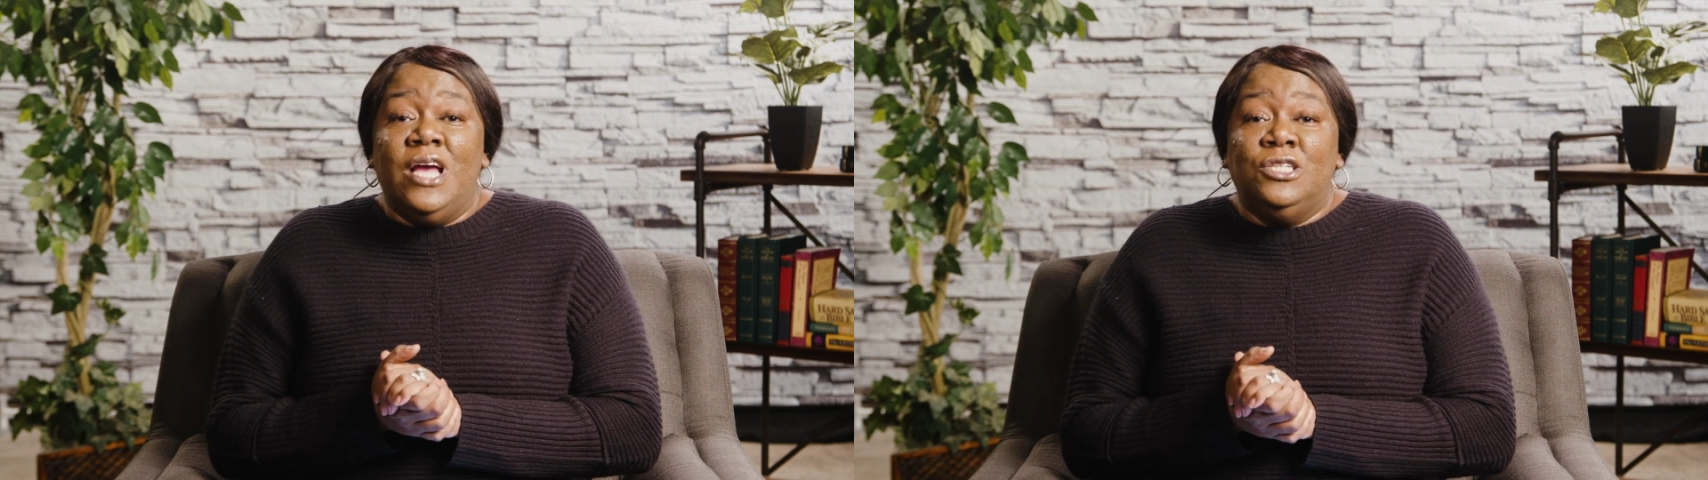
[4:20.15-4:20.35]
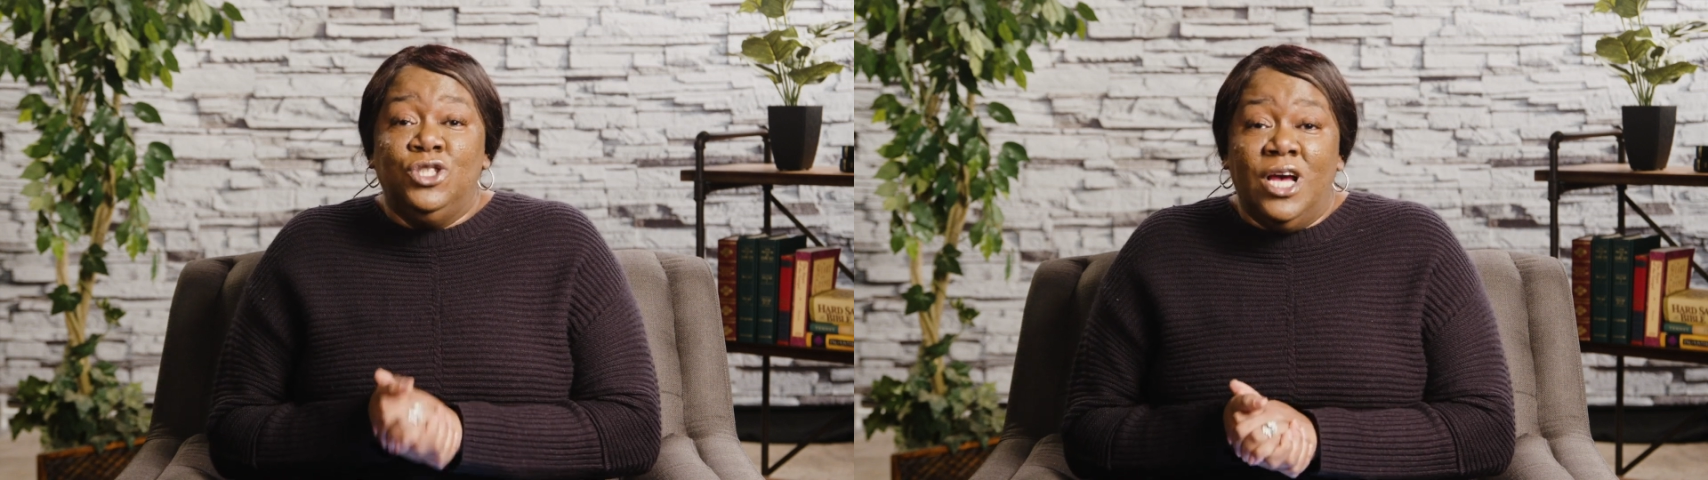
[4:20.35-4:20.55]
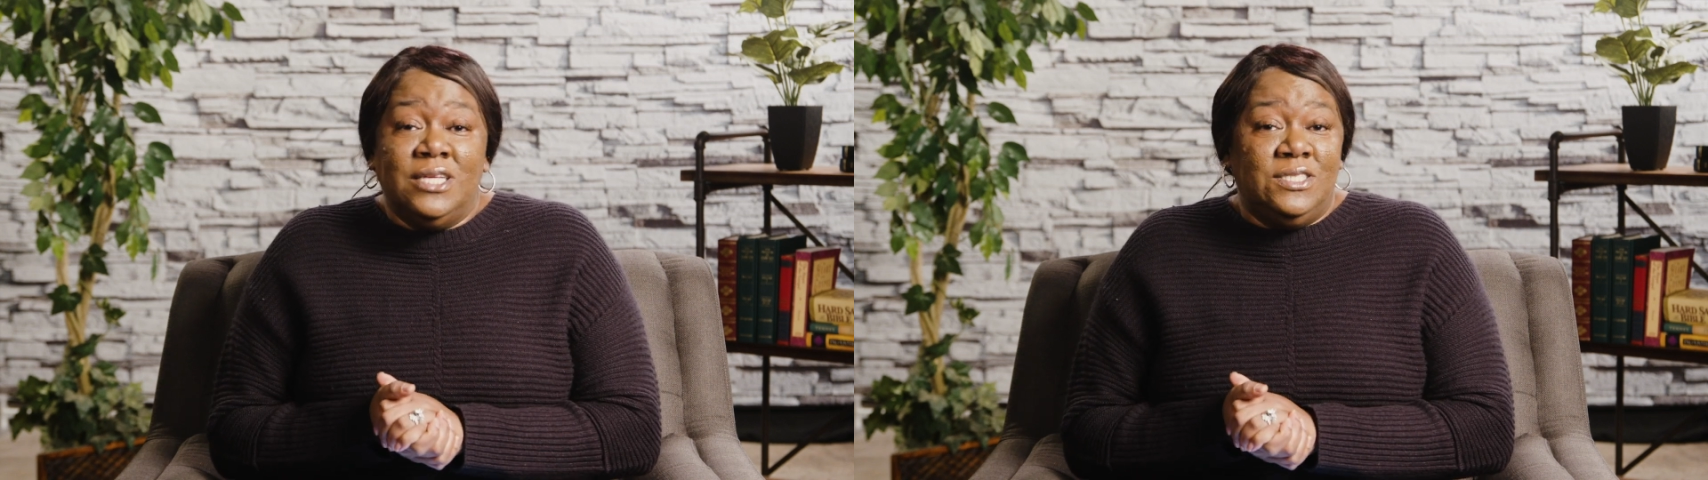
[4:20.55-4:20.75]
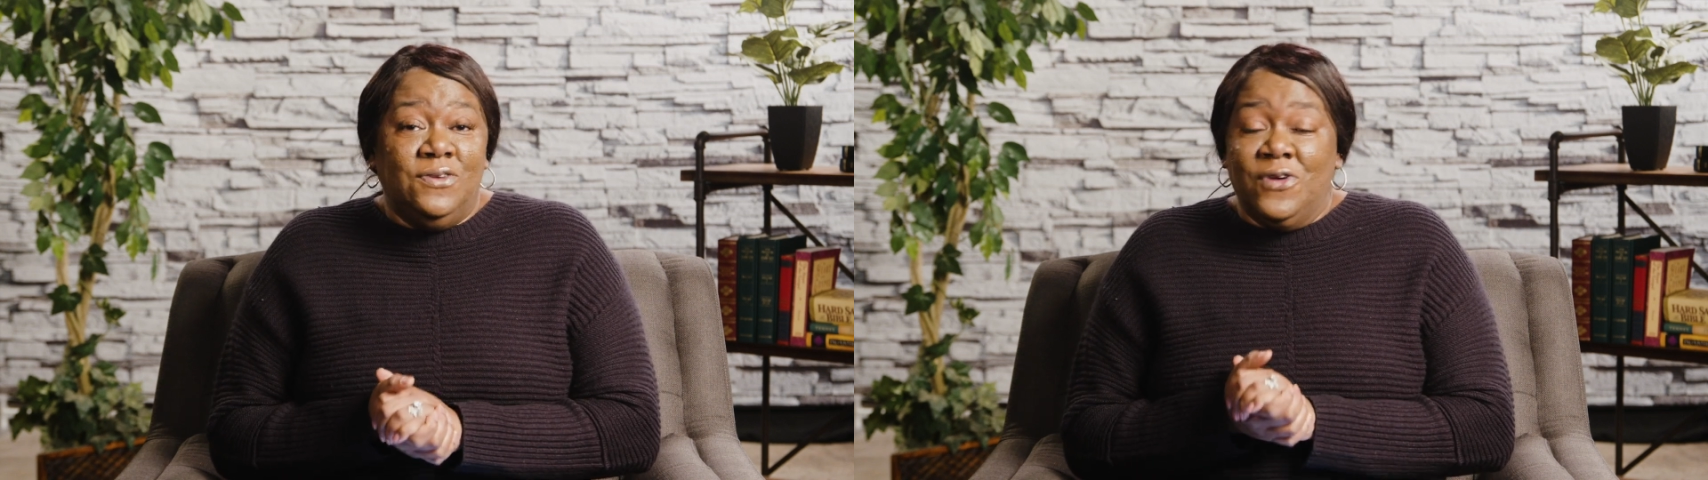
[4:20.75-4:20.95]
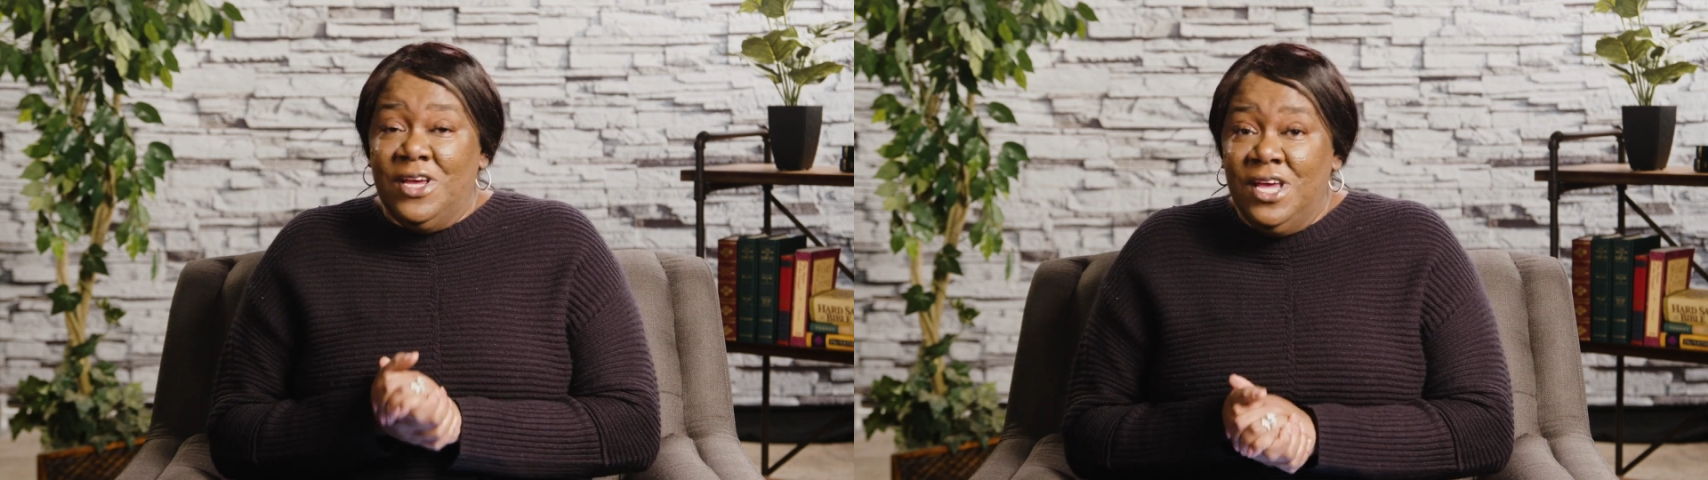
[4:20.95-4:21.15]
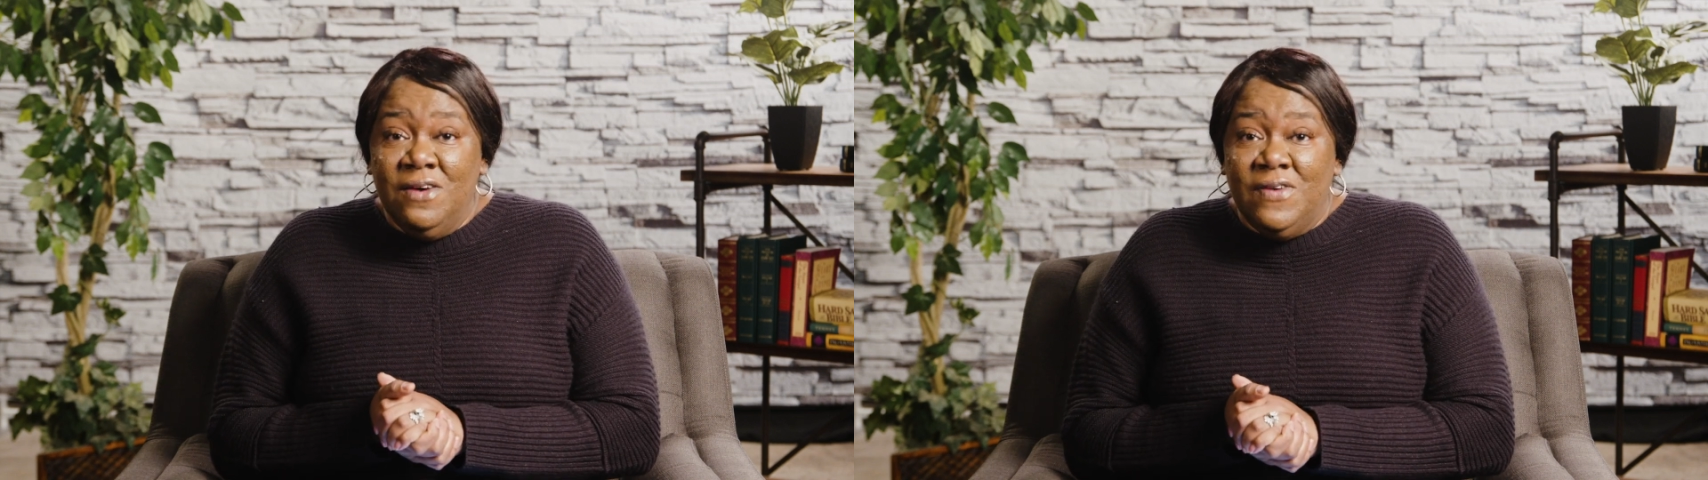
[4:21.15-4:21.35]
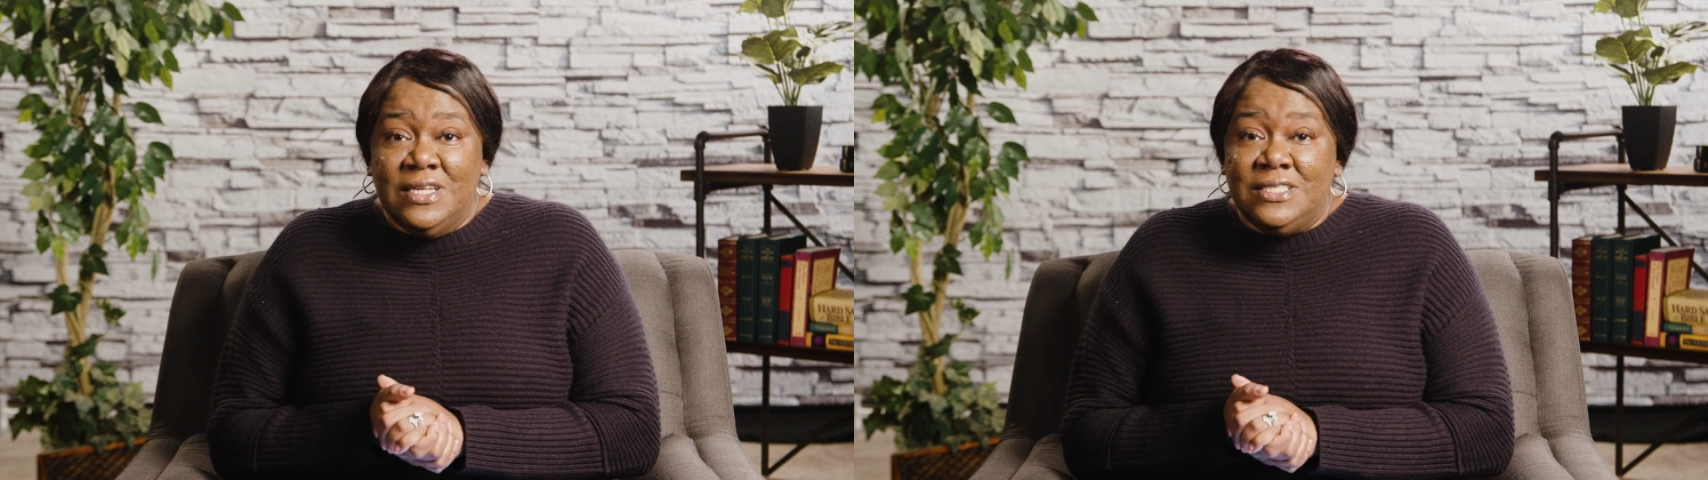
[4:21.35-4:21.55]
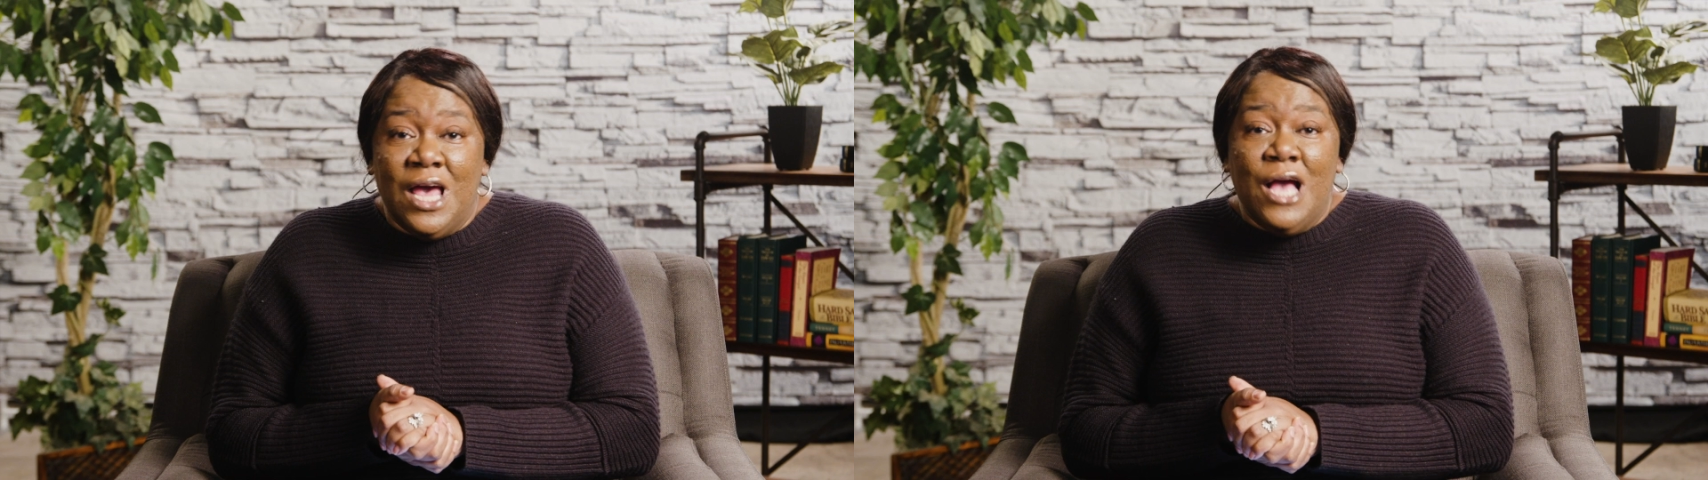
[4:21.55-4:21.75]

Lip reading: and just to forgive us.